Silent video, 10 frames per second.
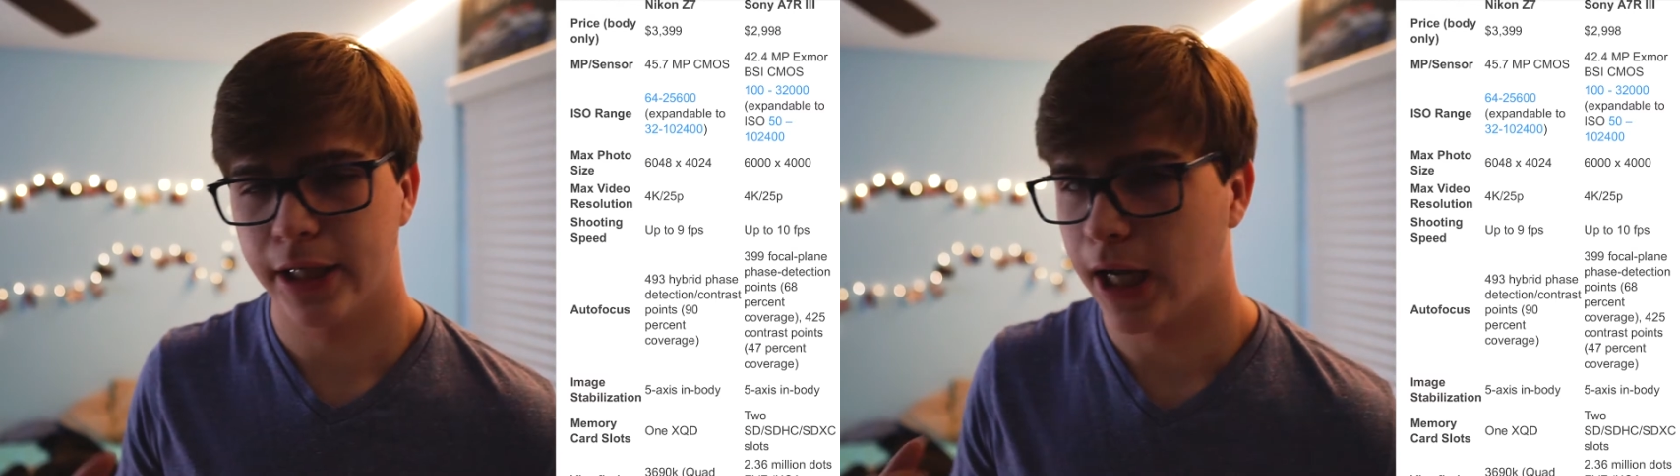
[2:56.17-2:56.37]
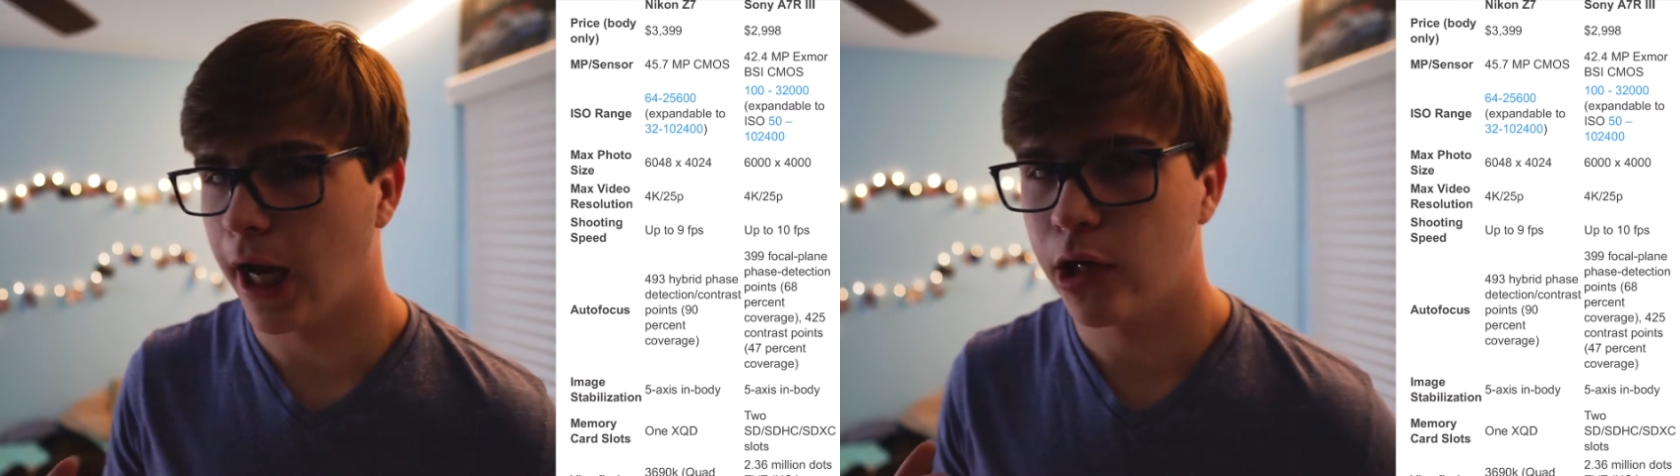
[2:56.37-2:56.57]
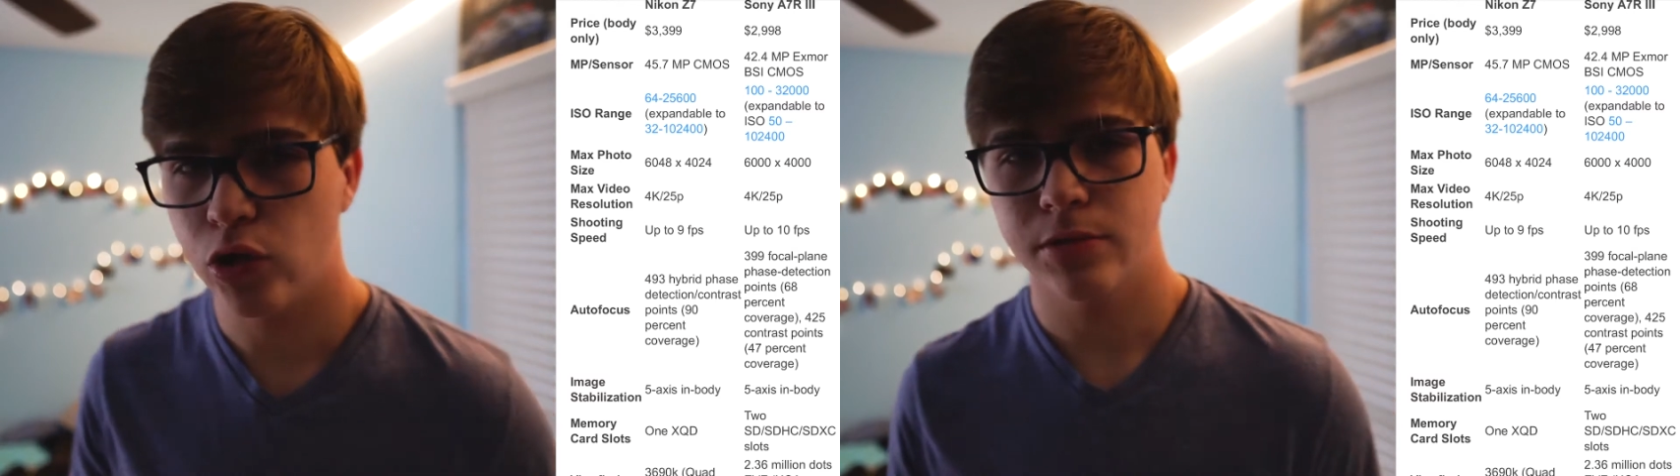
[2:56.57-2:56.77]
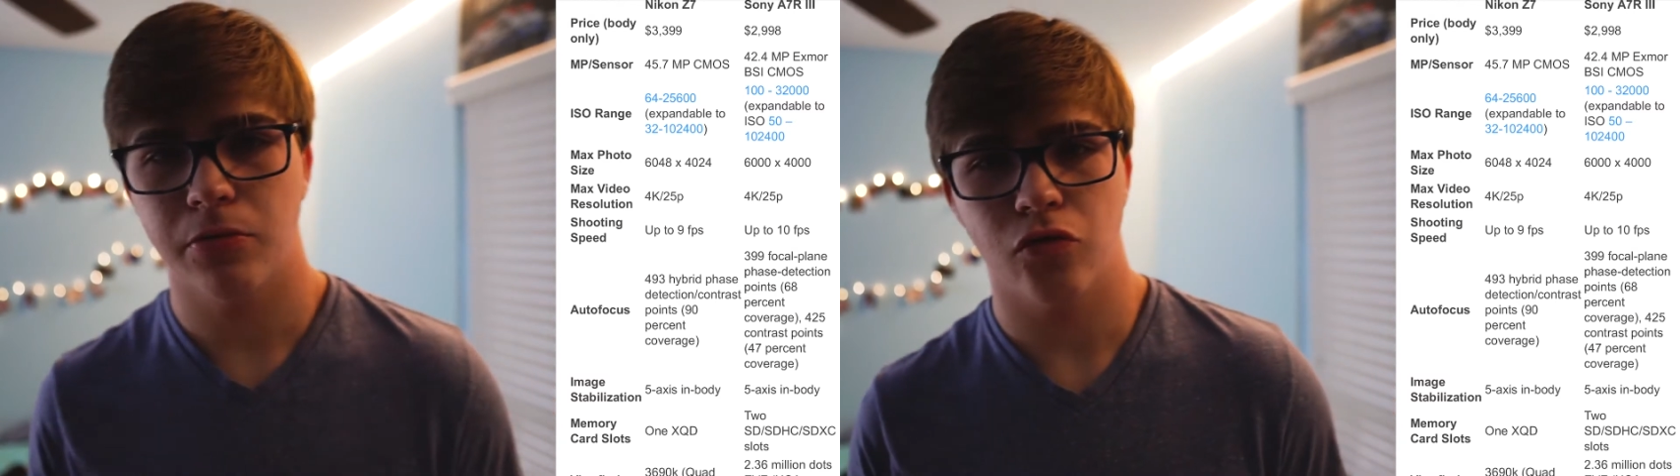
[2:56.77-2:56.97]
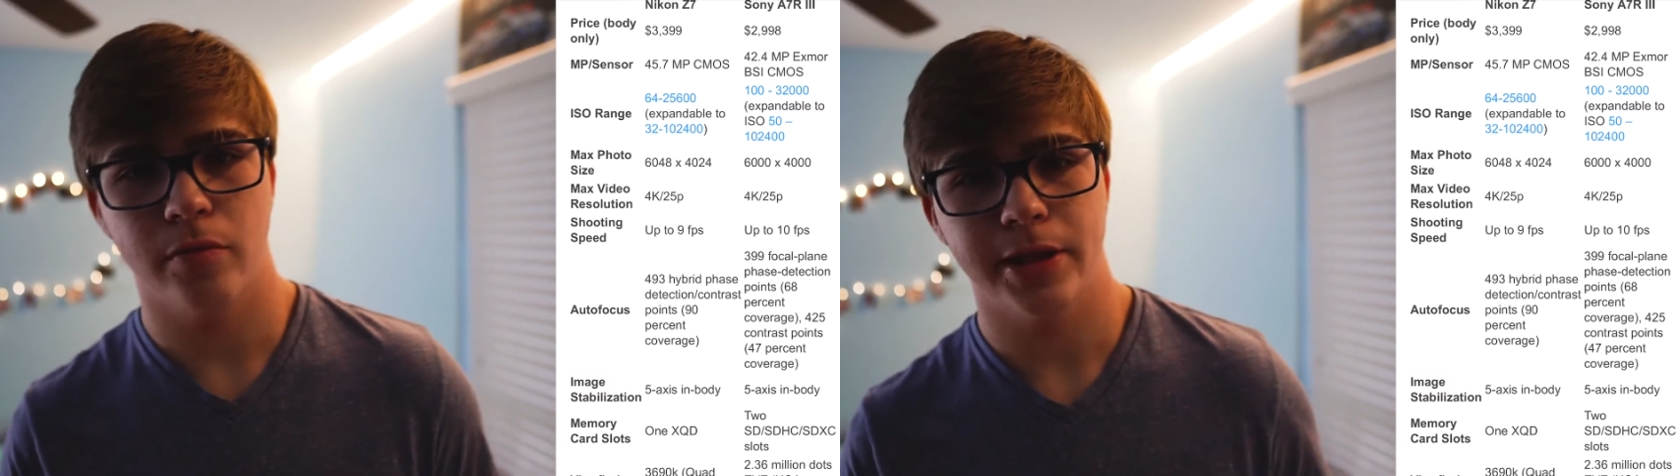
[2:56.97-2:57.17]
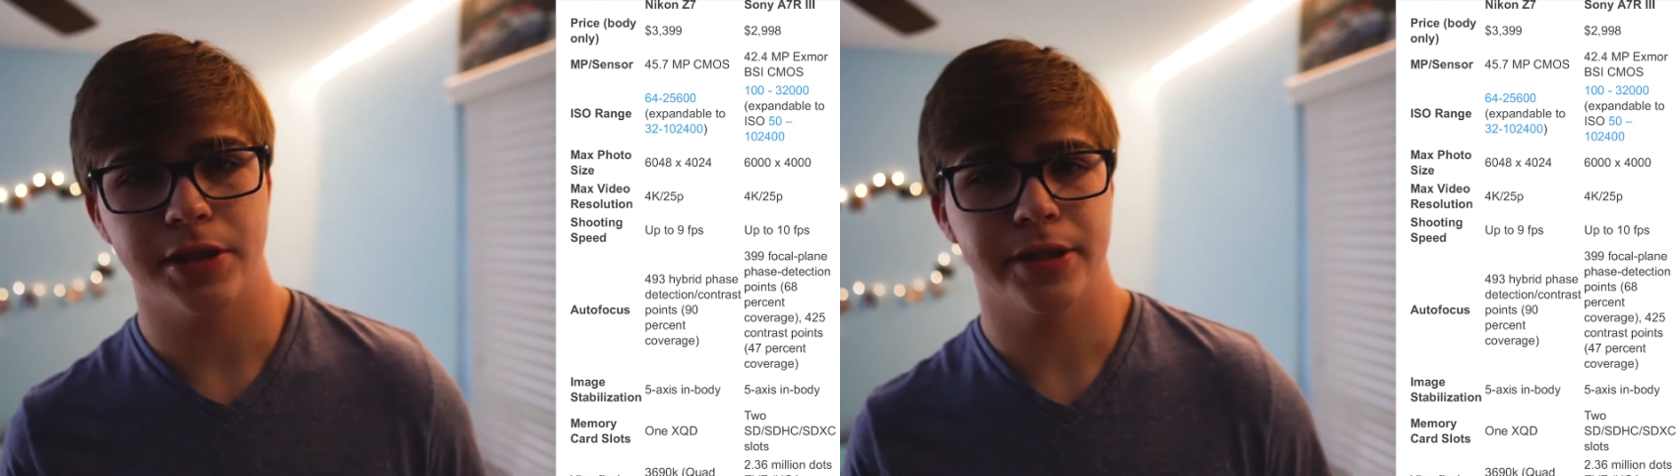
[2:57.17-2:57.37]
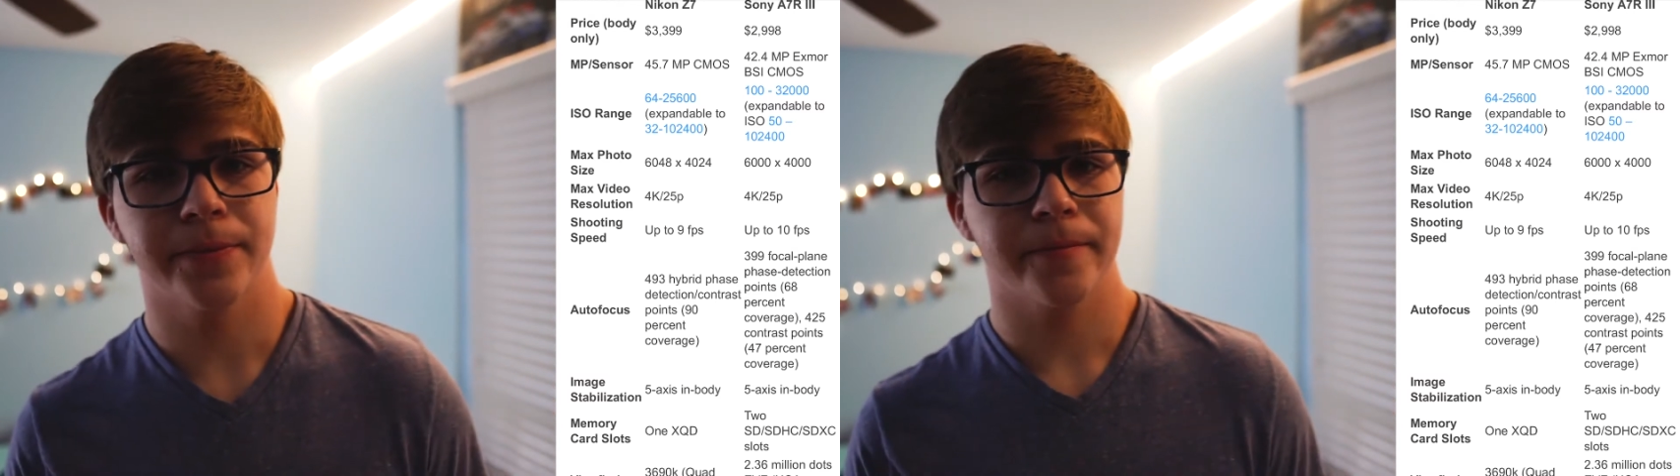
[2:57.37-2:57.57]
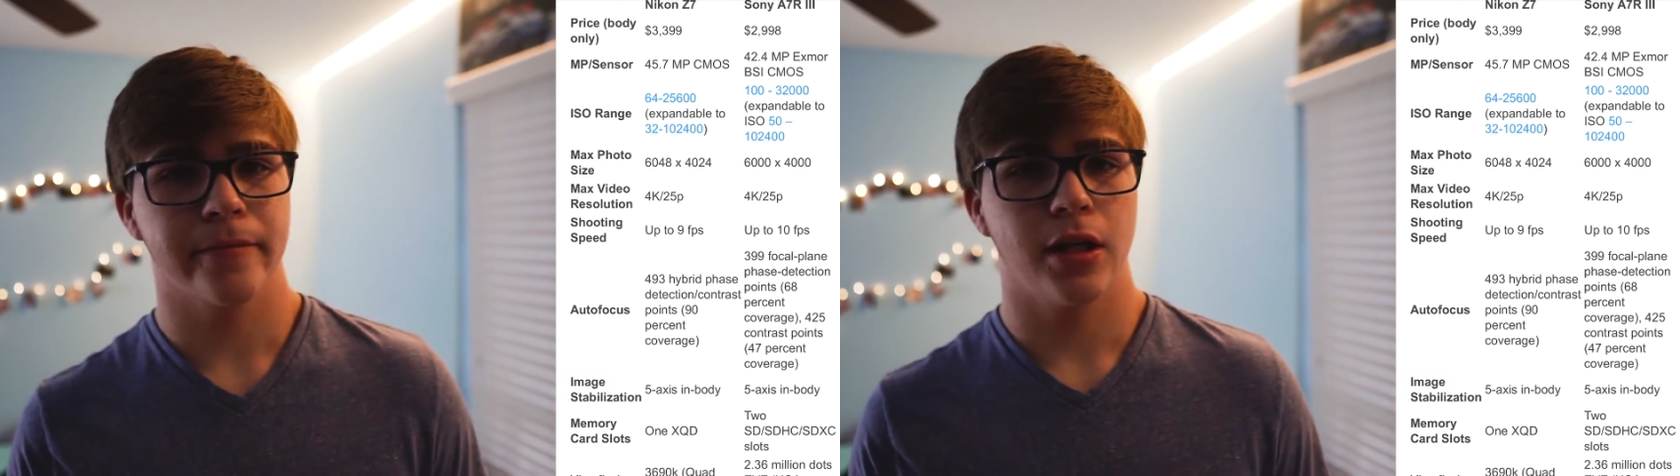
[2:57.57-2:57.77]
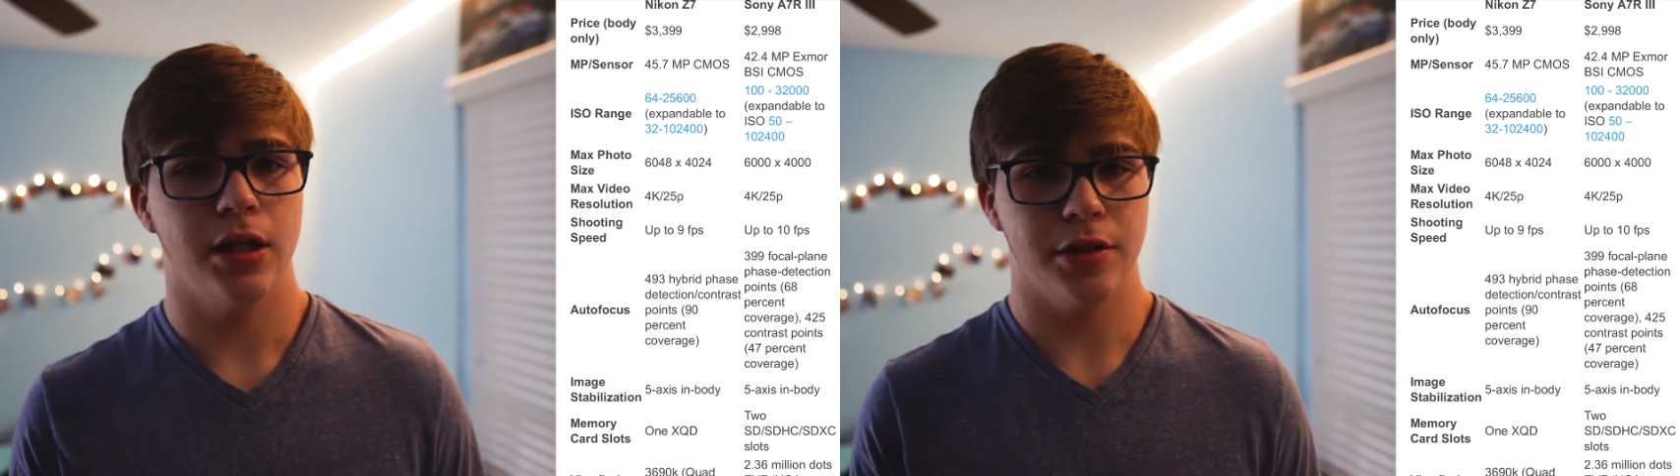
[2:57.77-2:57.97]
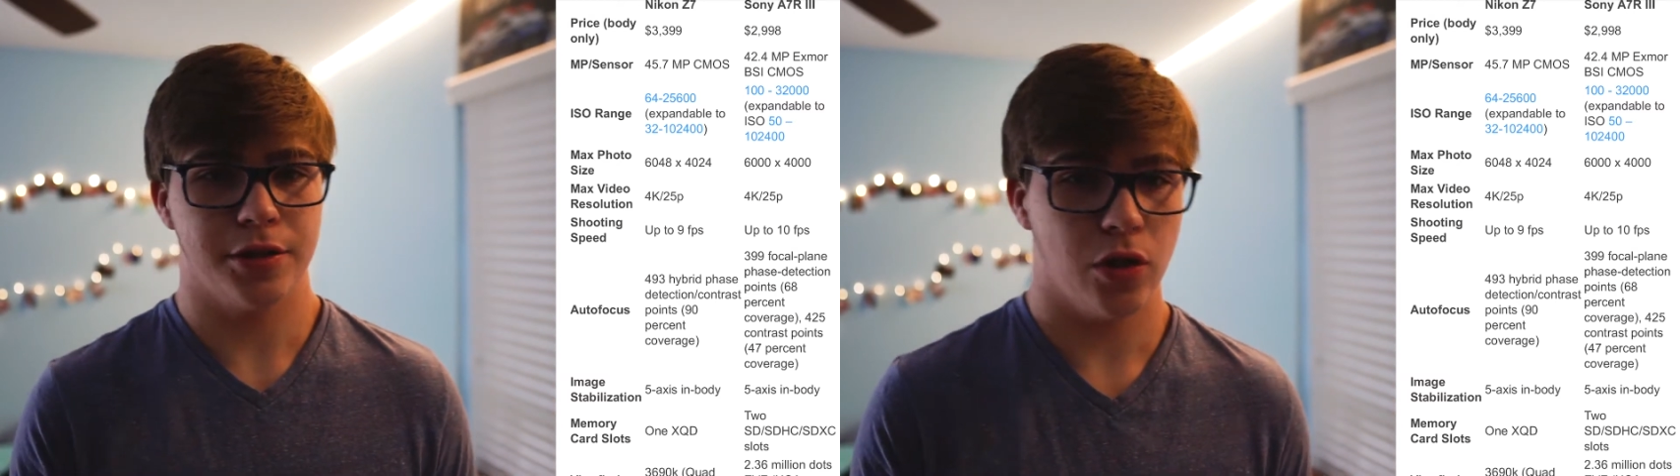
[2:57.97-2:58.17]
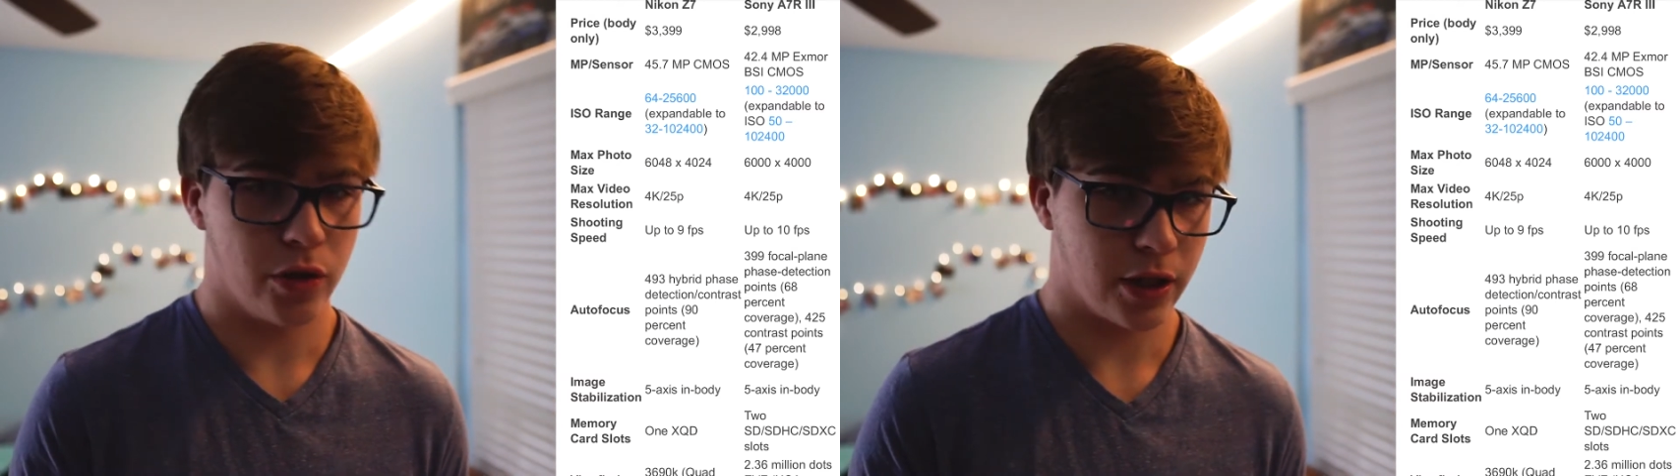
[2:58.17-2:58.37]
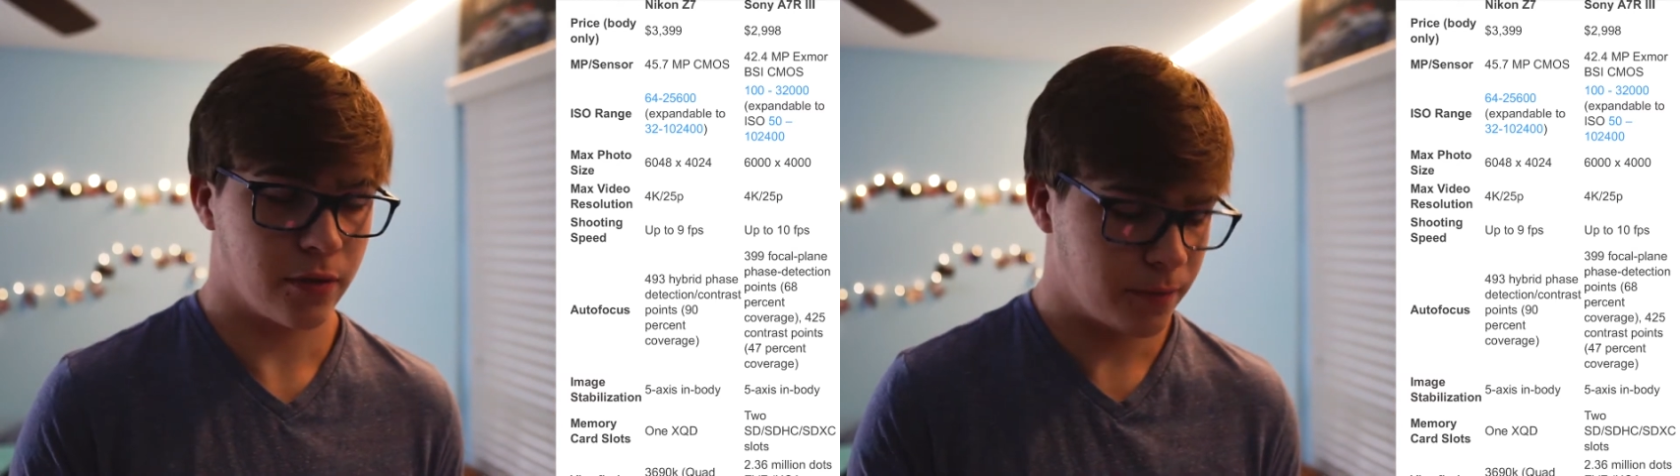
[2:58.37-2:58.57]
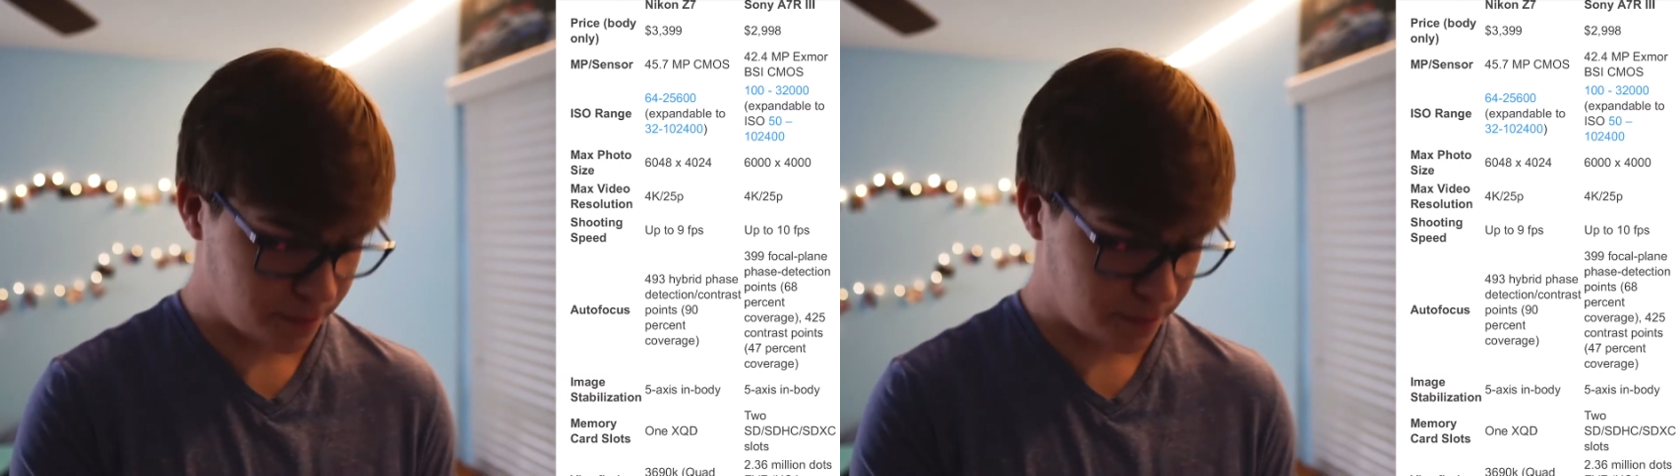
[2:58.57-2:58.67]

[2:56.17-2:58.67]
like high noise performance in the Sony.